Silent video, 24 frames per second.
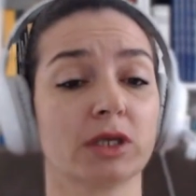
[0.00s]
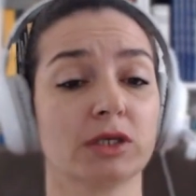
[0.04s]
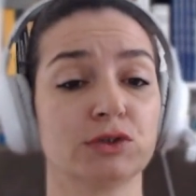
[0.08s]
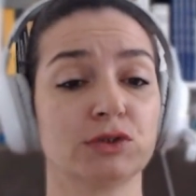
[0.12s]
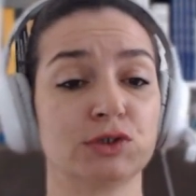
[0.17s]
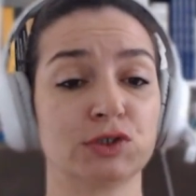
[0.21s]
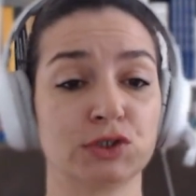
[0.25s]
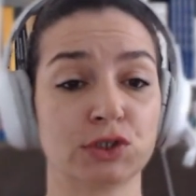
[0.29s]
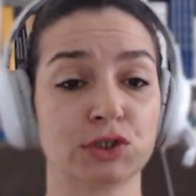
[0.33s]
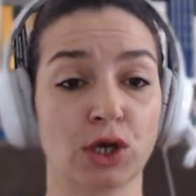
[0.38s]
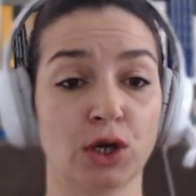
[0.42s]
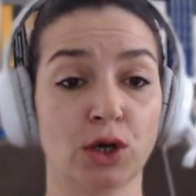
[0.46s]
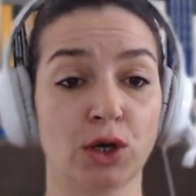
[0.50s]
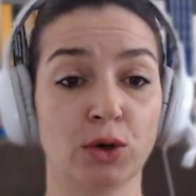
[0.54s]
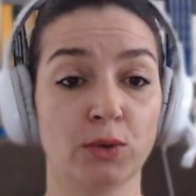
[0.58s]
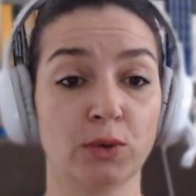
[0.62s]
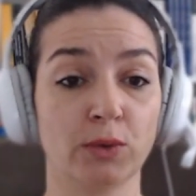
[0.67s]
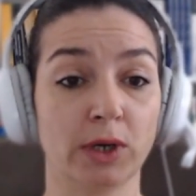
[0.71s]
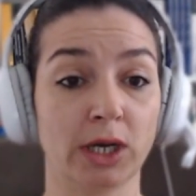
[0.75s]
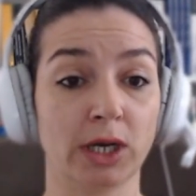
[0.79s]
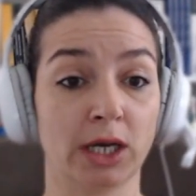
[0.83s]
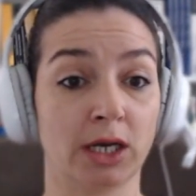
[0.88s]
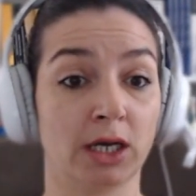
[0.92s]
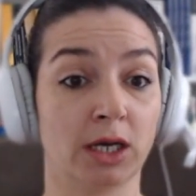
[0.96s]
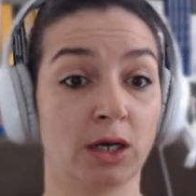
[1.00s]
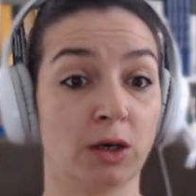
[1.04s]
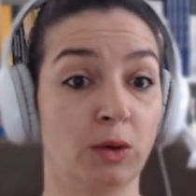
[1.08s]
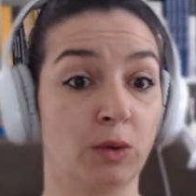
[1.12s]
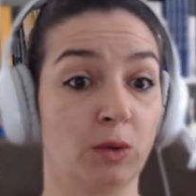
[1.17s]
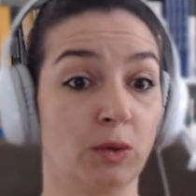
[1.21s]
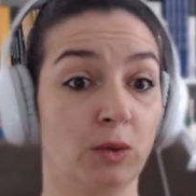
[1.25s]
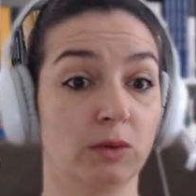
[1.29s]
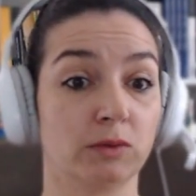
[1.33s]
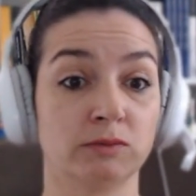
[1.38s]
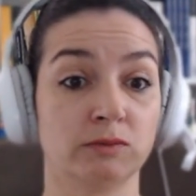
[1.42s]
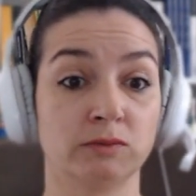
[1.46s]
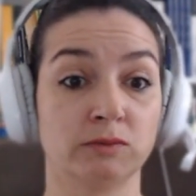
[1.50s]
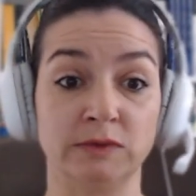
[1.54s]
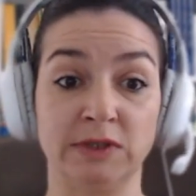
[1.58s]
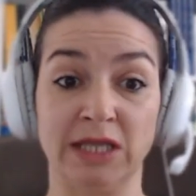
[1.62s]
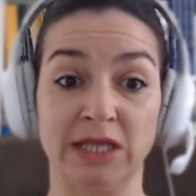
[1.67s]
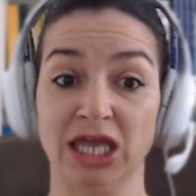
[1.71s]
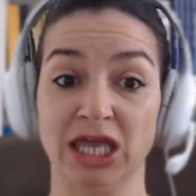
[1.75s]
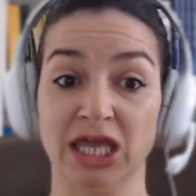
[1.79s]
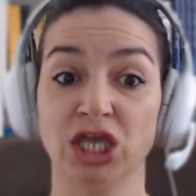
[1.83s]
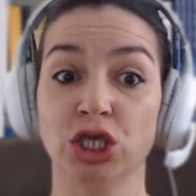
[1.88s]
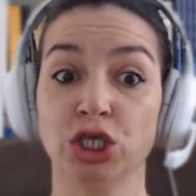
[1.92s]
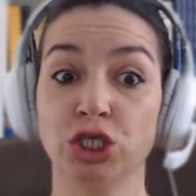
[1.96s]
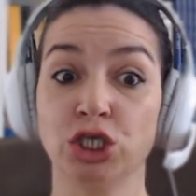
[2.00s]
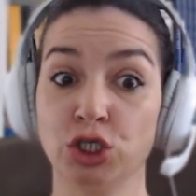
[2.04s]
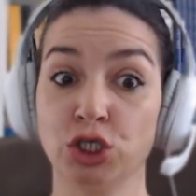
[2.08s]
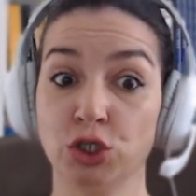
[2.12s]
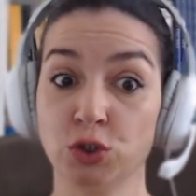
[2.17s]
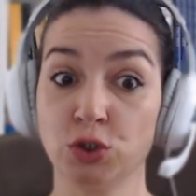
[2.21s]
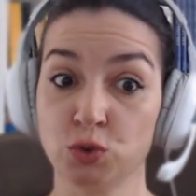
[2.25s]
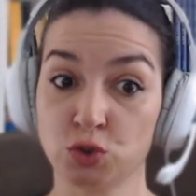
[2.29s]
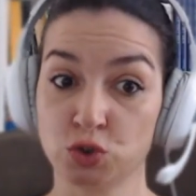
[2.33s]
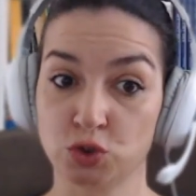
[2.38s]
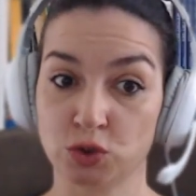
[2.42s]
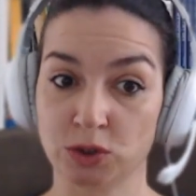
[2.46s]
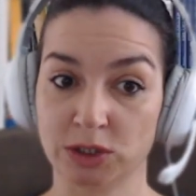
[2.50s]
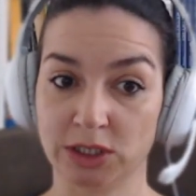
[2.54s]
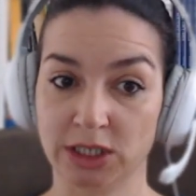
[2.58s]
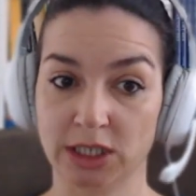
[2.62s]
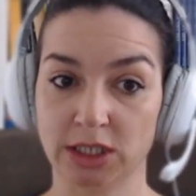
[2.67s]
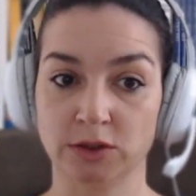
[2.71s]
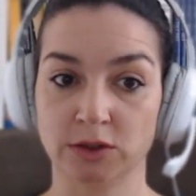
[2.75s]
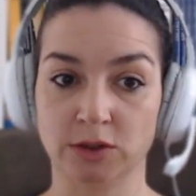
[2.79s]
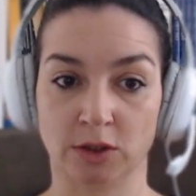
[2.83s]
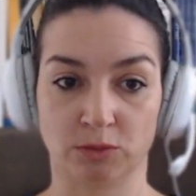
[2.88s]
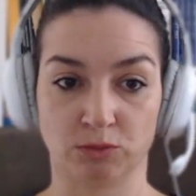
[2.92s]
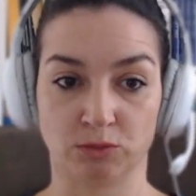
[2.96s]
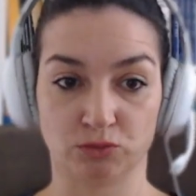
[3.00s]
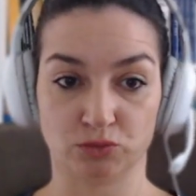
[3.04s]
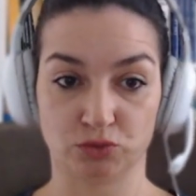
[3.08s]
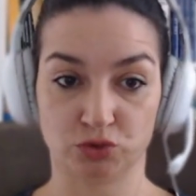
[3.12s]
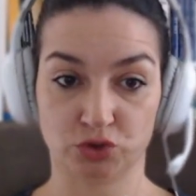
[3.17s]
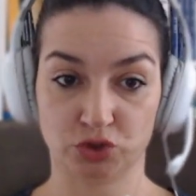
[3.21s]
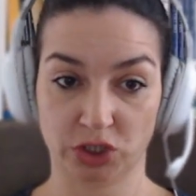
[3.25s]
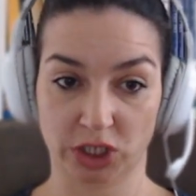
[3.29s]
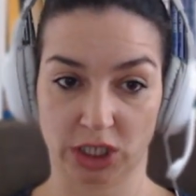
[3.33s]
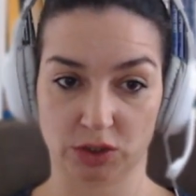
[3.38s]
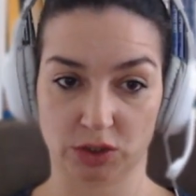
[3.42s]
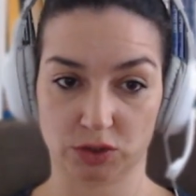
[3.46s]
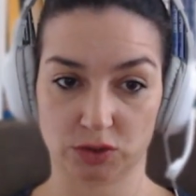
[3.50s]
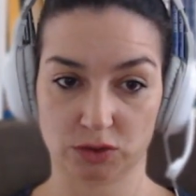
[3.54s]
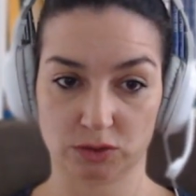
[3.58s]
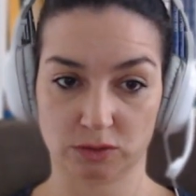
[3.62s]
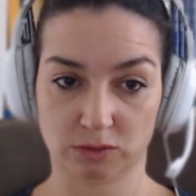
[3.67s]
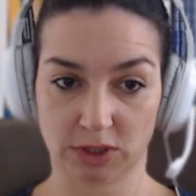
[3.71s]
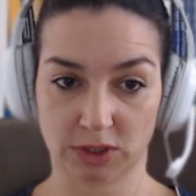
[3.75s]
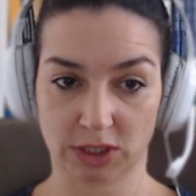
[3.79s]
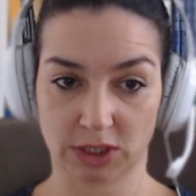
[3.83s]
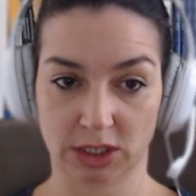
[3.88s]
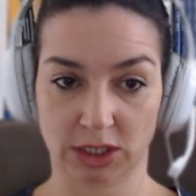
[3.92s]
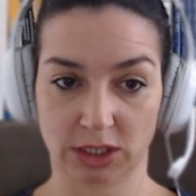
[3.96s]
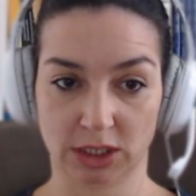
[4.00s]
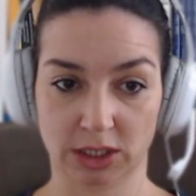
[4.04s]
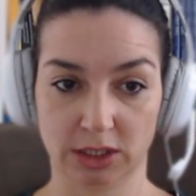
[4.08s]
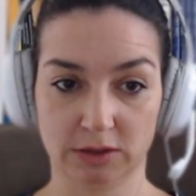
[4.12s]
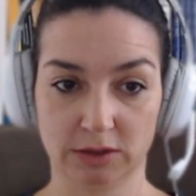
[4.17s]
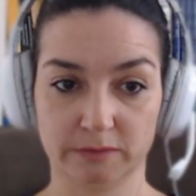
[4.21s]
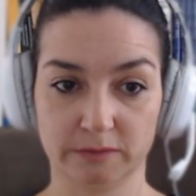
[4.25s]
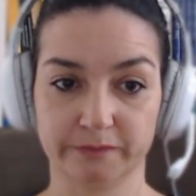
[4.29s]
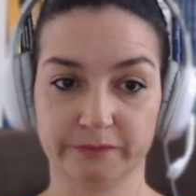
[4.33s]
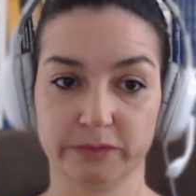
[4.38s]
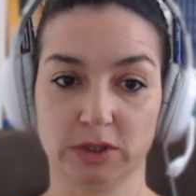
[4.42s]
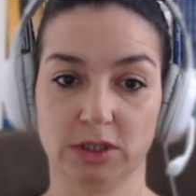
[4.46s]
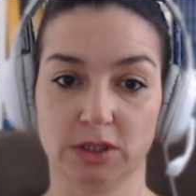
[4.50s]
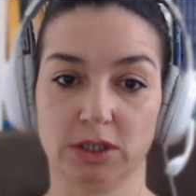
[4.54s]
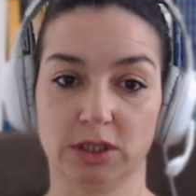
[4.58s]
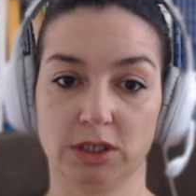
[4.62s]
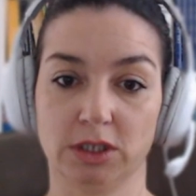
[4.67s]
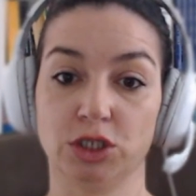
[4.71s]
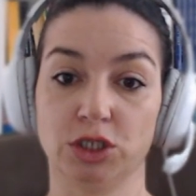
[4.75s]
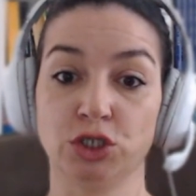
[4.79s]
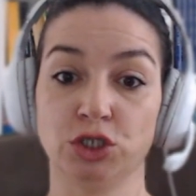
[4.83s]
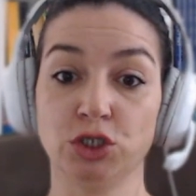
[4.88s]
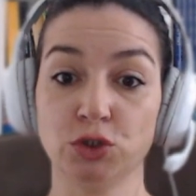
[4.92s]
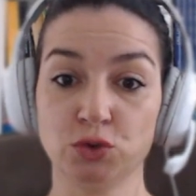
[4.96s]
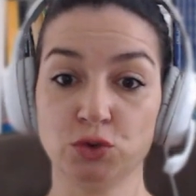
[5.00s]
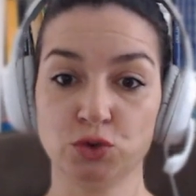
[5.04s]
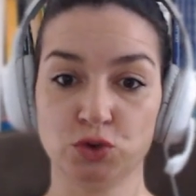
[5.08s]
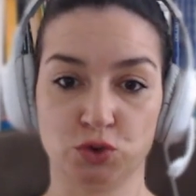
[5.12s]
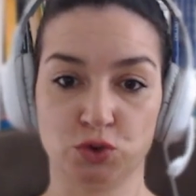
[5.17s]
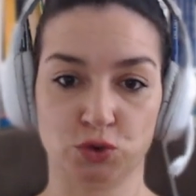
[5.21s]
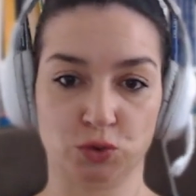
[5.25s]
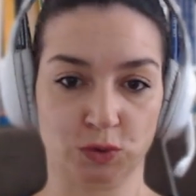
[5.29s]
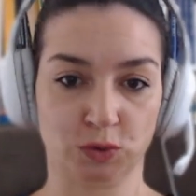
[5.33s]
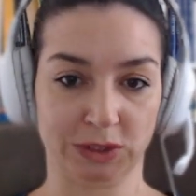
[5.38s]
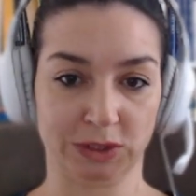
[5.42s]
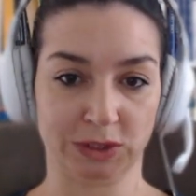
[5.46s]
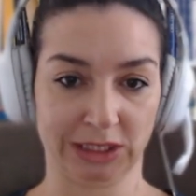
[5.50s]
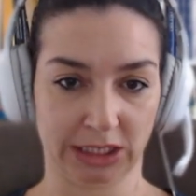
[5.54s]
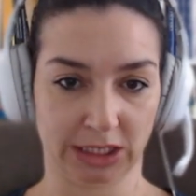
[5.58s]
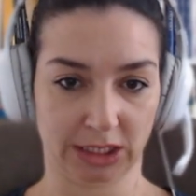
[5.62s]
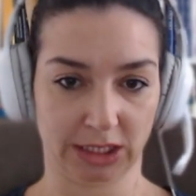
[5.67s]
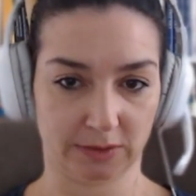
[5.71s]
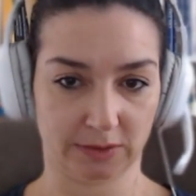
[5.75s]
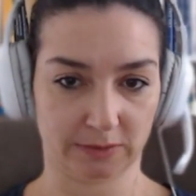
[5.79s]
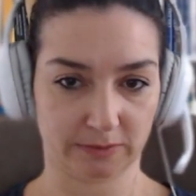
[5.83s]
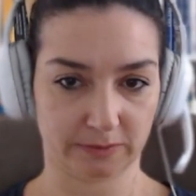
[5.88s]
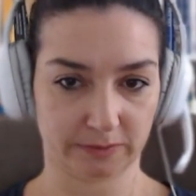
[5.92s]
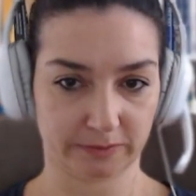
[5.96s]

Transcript: So they usually don't change, okay? Usually.